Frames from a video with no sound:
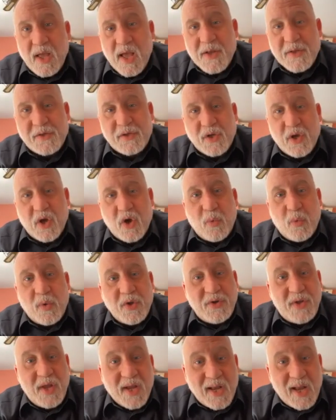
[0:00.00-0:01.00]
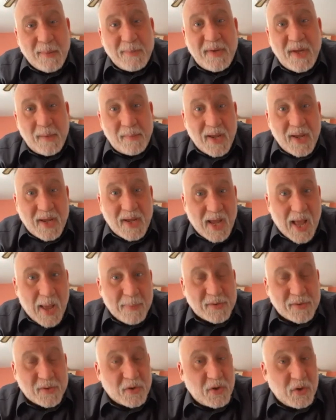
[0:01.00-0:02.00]
And so when you take an MDMA
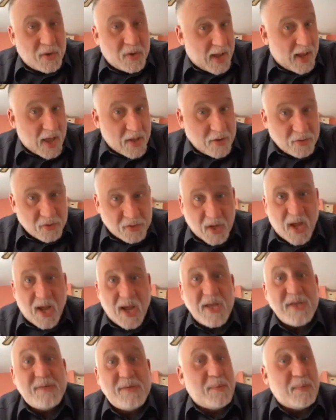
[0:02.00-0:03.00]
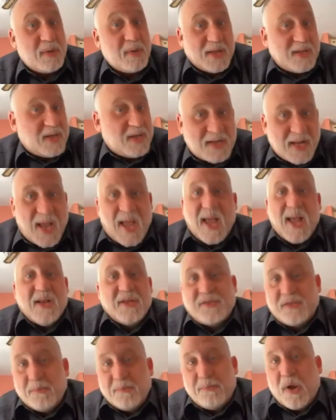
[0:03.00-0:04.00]
capsule, you get energized. People like to
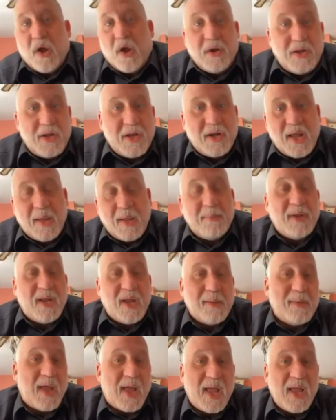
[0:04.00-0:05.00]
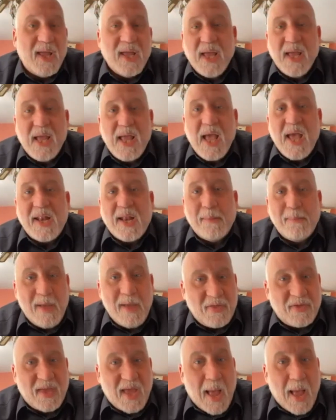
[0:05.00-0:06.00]
dance and party on MDMA. And a
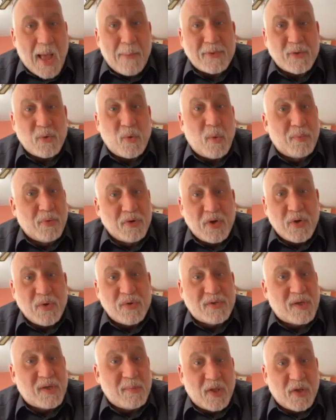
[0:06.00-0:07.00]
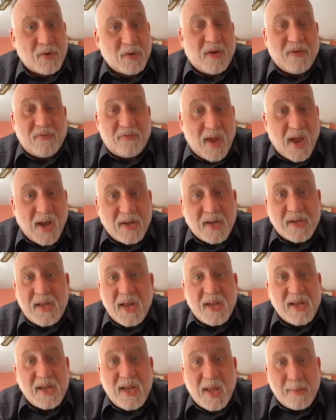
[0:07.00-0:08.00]
meth capsule will produce similar effect.
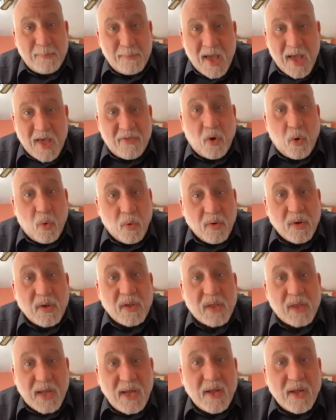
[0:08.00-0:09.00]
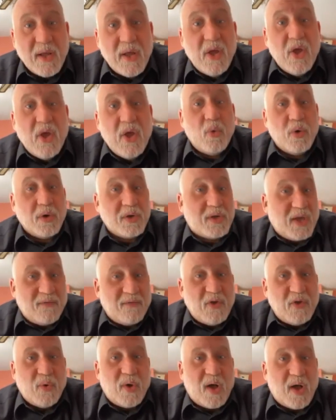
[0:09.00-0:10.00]
Taking a meth orally will give
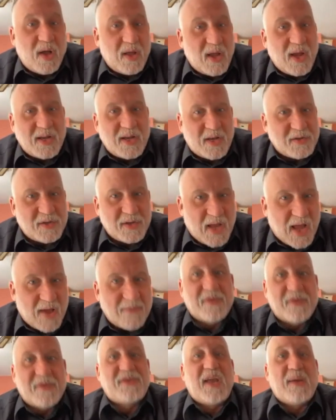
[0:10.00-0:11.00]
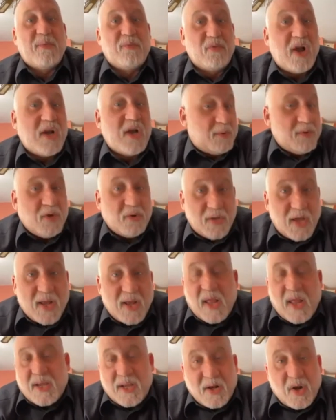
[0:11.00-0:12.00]
you, it doesn't have the same rush, but you'll
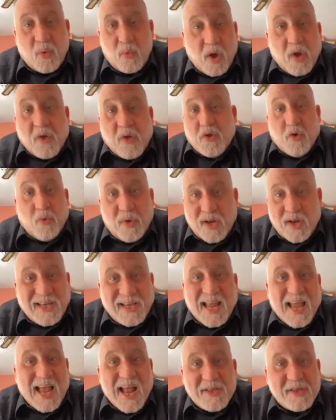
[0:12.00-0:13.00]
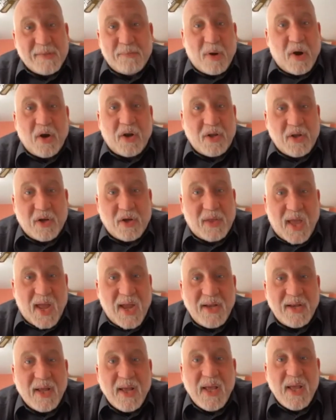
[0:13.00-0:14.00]
get like, you'll want to dance and party all
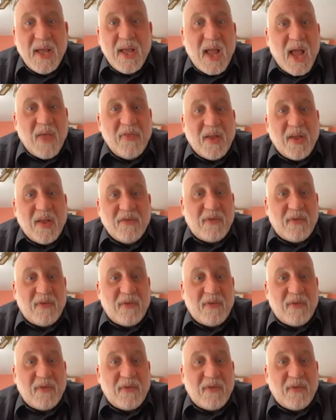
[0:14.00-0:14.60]
night. And then